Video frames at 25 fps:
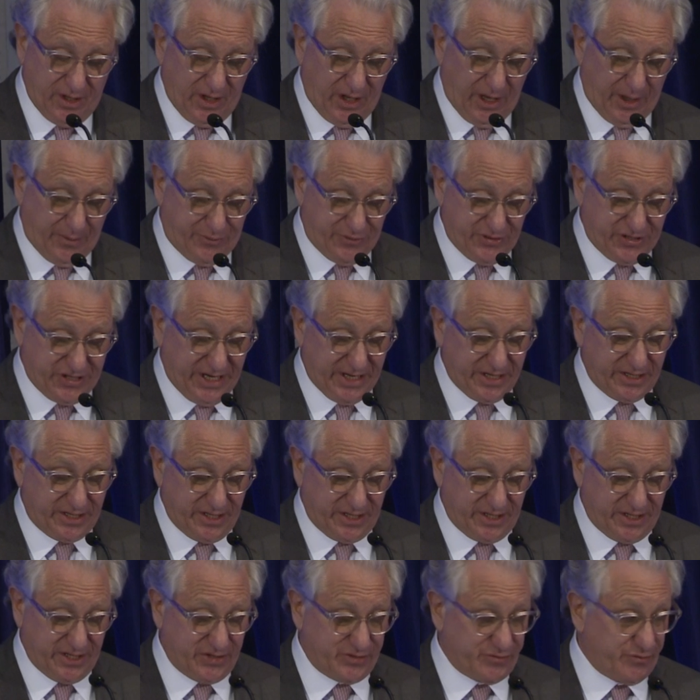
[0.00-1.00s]
I
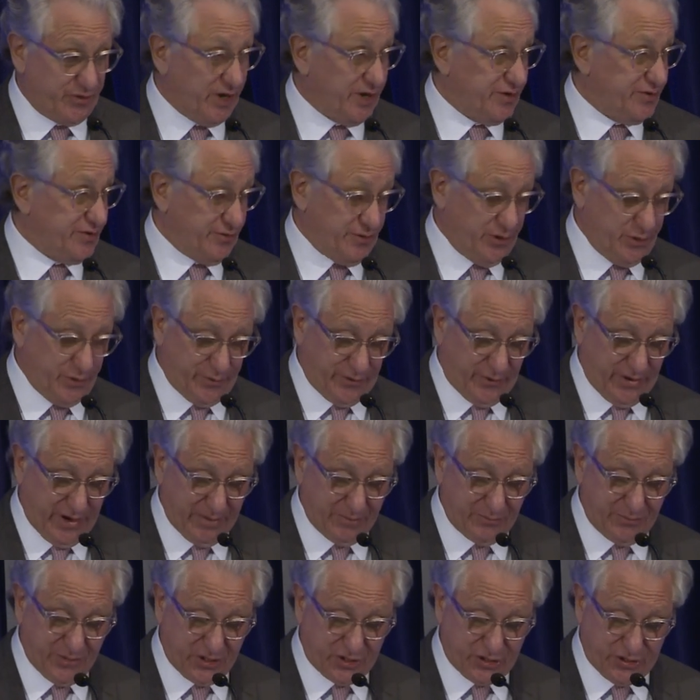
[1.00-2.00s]
presented this rather
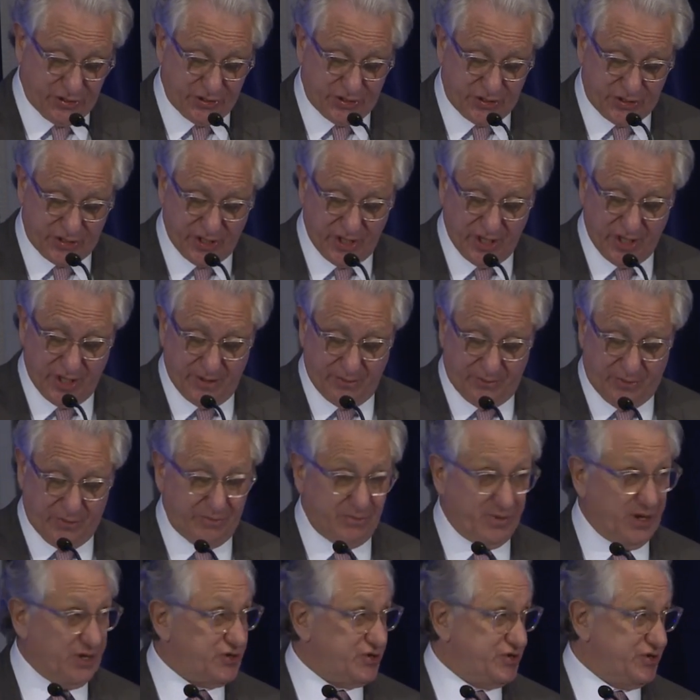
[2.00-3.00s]
overambitious
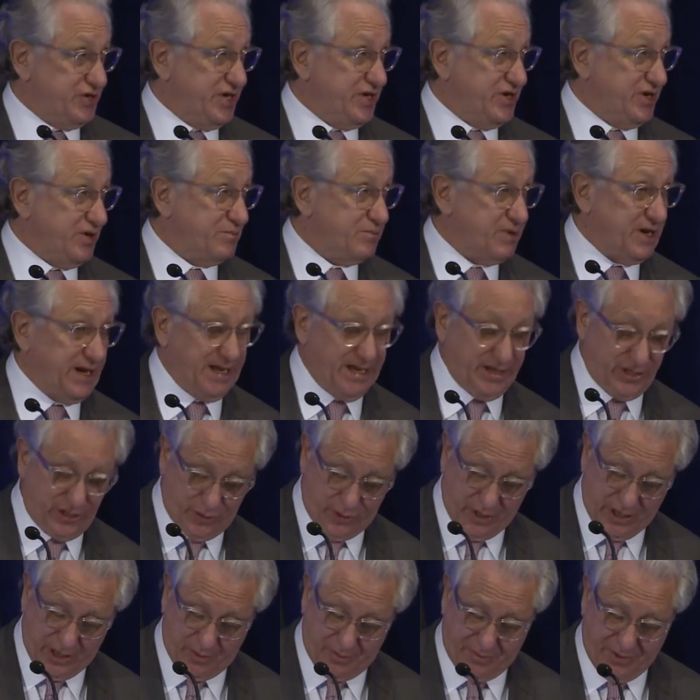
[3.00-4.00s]
but much needed plan
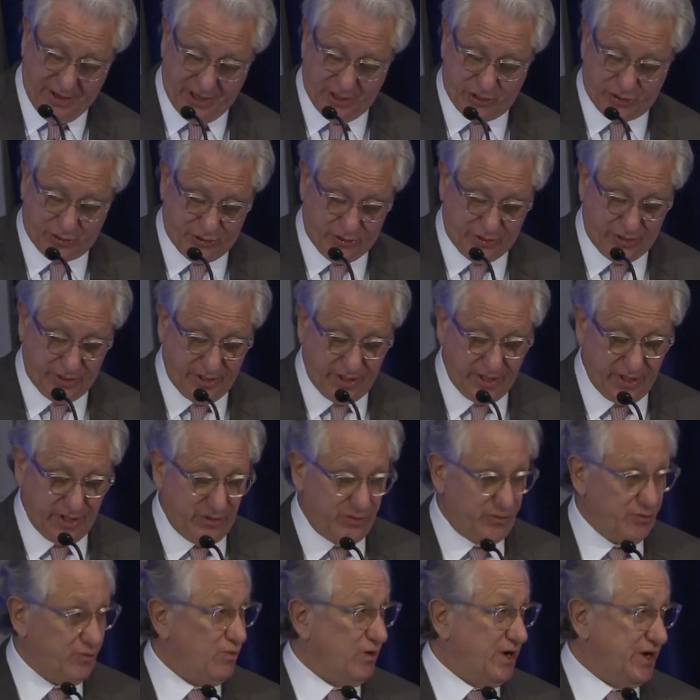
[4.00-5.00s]
to our patron,
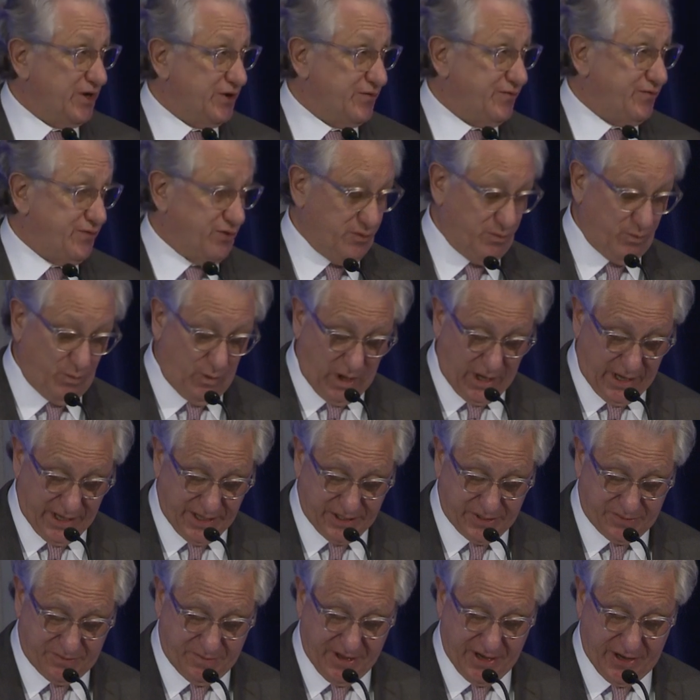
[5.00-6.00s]
the wonderful and
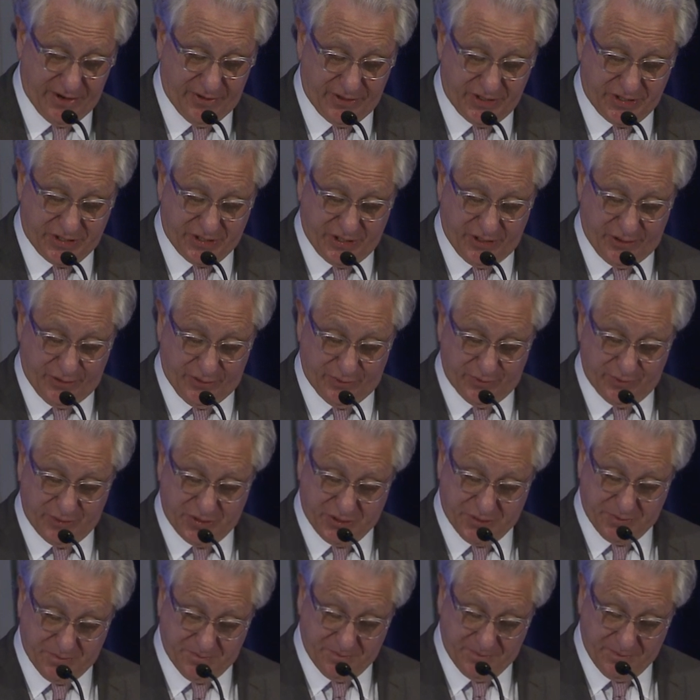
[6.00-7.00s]
wise Mary
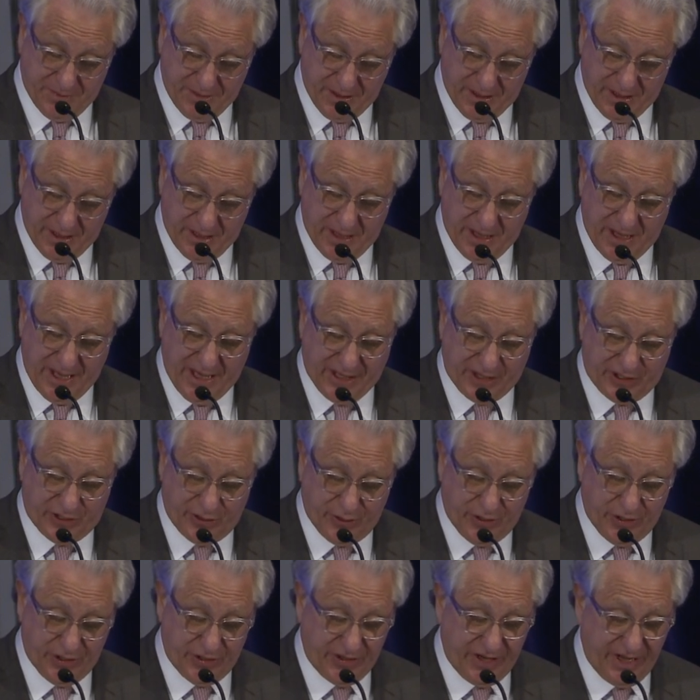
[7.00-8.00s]
Soames, and
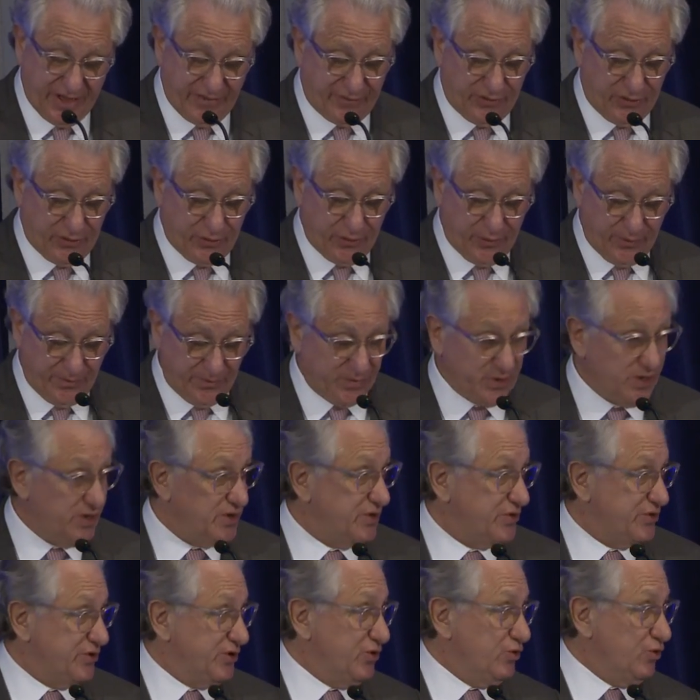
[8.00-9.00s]
to her nephew,
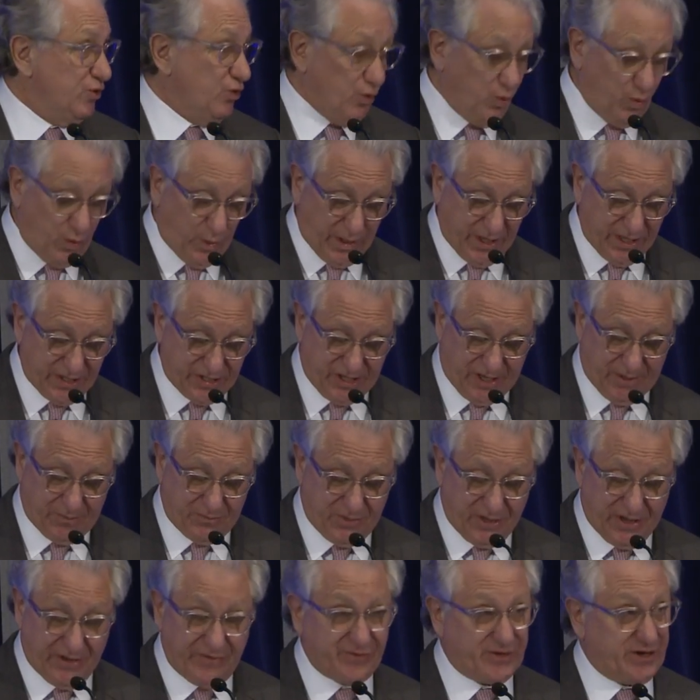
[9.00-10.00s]
the always
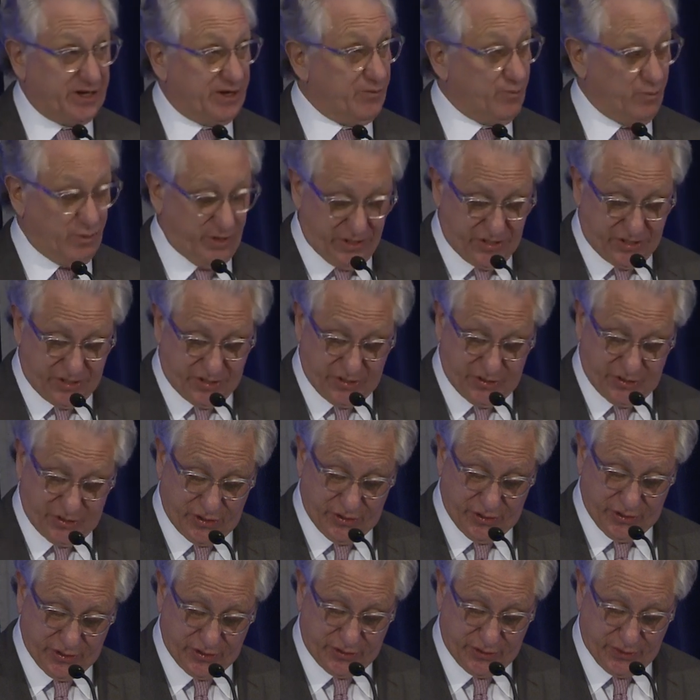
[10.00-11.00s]
uplifting Winston
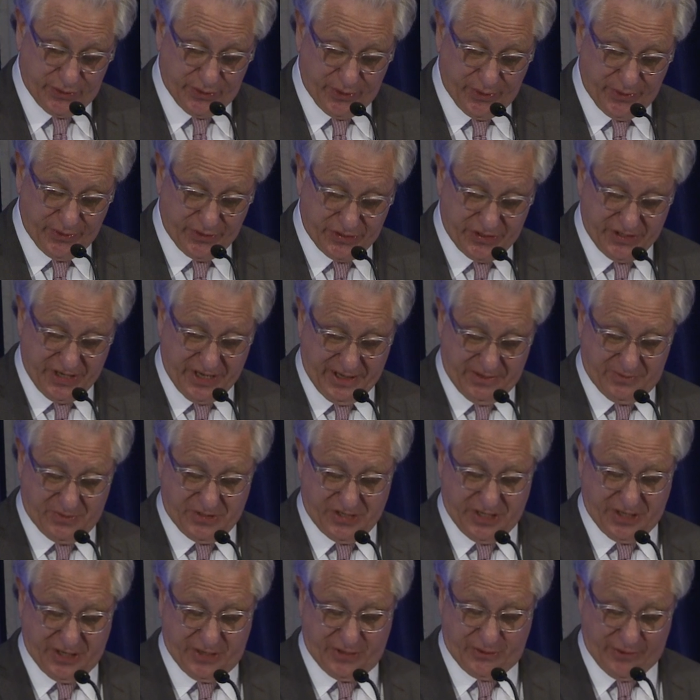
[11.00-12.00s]
Churchill's
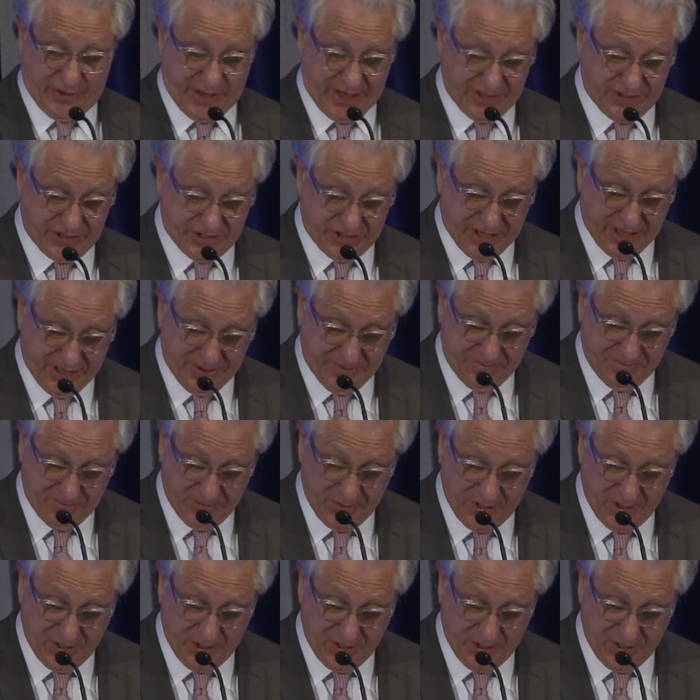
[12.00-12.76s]
namesake grandson,